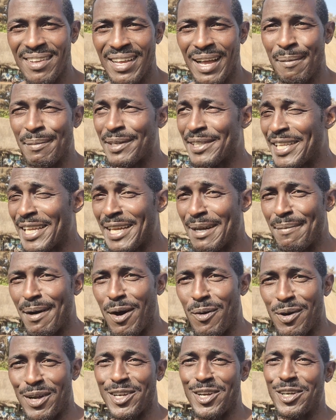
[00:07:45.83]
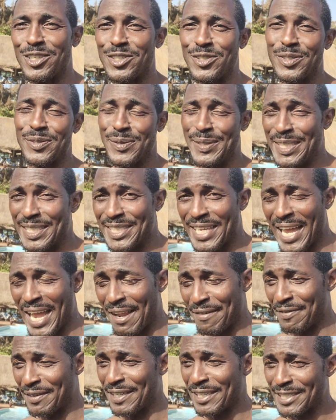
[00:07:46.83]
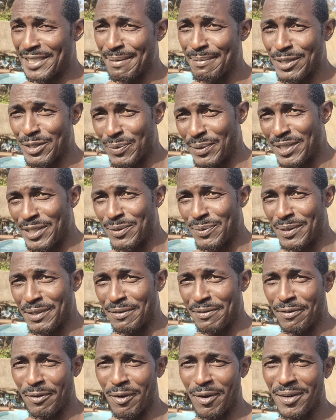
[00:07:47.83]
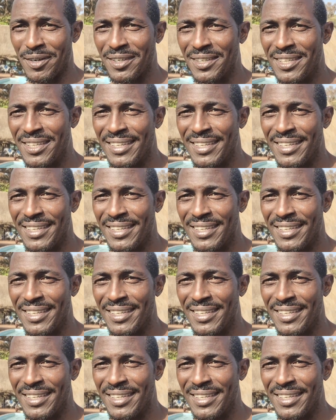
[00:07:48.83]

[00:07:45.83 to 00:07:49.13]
I'm gonna think about what countries we need to add for December twenty twenty-four.